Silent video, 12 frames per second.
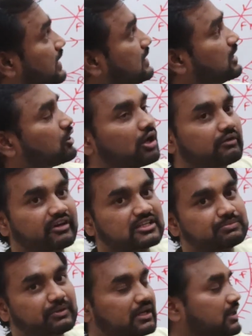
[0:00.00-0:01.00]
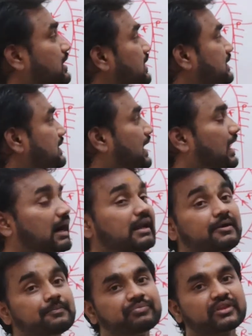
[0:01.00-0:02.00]
in the convex mirror they
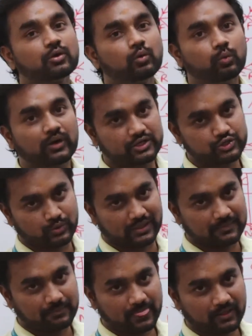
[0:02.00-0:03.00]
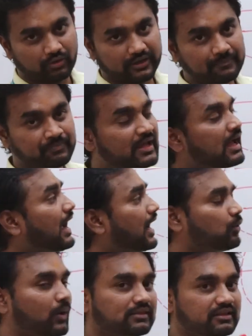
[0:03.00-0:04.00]
are virtual. Okay,
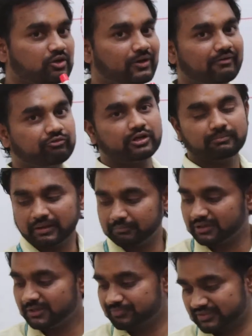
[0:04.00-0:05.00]
and one thing you have to remember